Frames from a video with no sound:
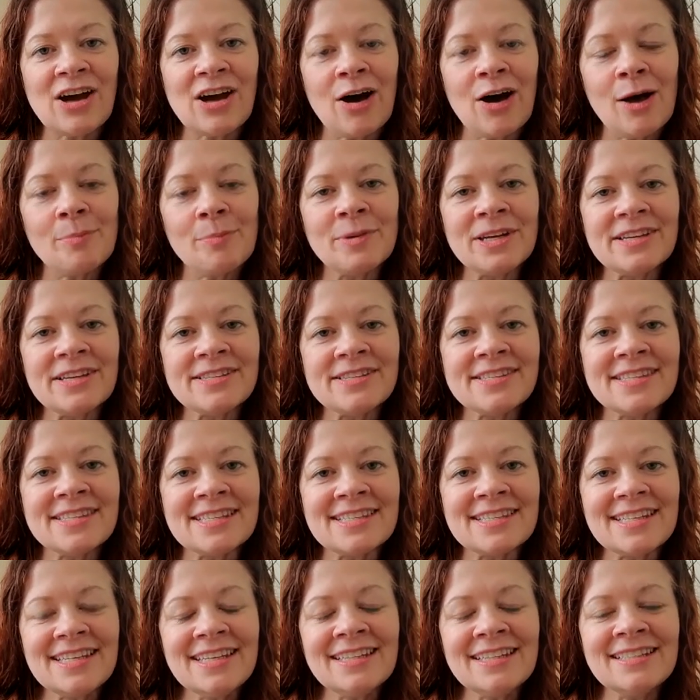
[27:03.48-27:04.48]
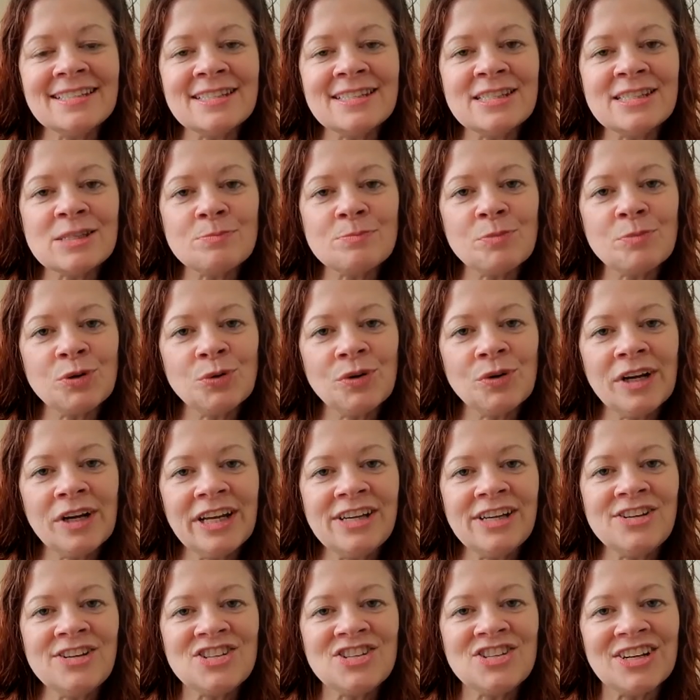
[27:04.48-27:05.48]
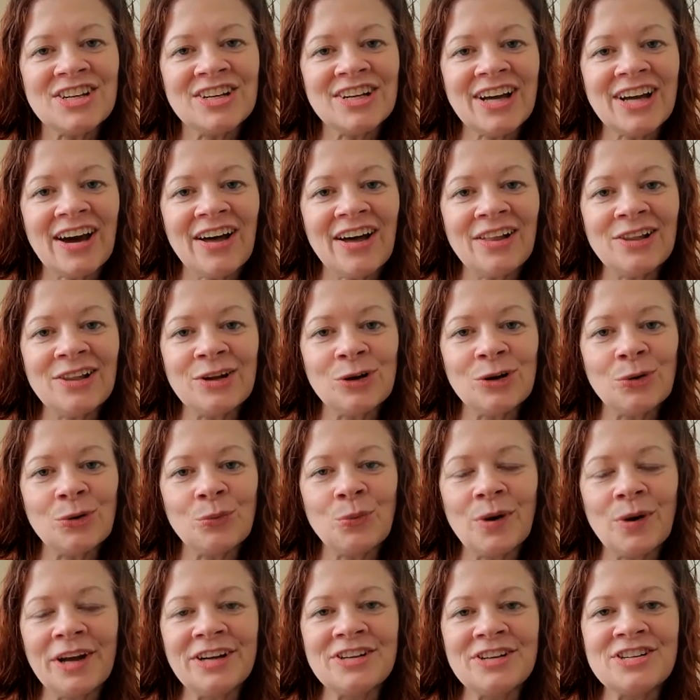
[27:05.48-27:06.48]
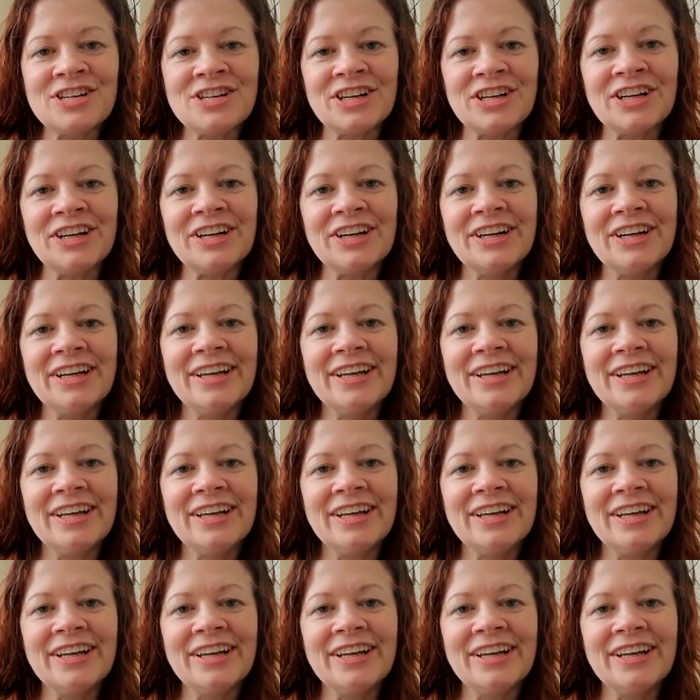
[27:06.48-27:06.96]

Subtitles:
tapas, this inspiration, color, wonder,